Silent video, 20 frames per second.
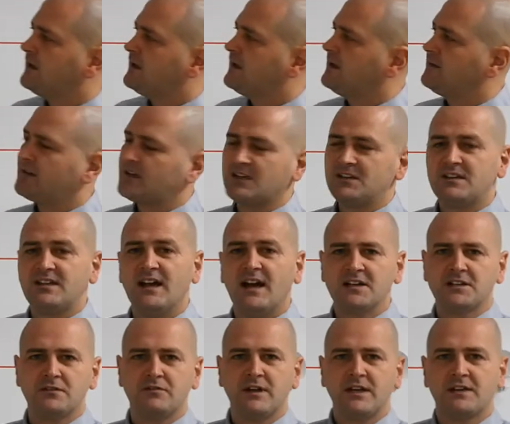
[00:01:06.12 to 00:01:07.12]
And they can
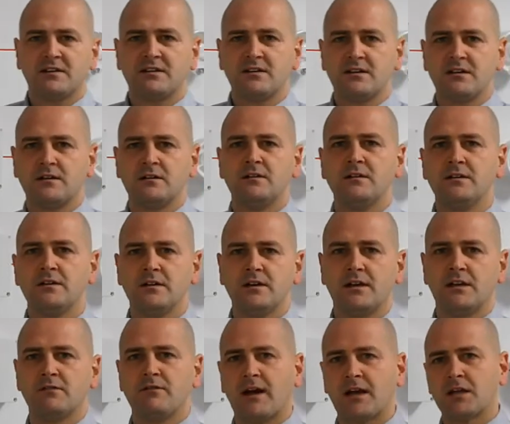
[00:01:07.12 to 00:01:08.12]
deactivate
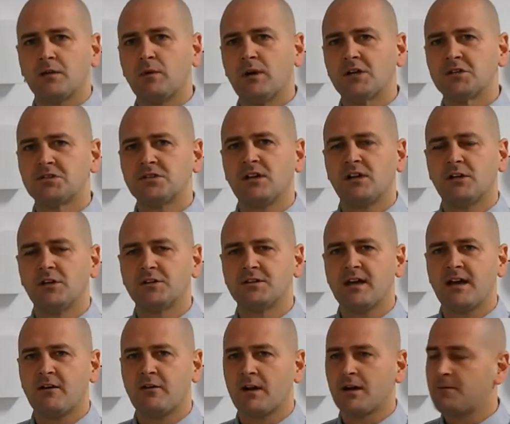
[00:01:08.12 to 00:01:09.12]
an evacuation alert
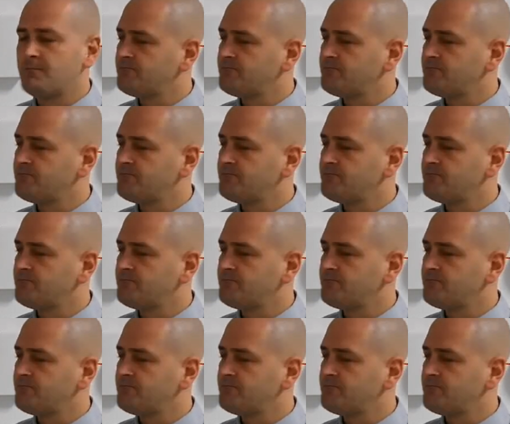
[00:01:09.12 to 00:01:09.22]
area.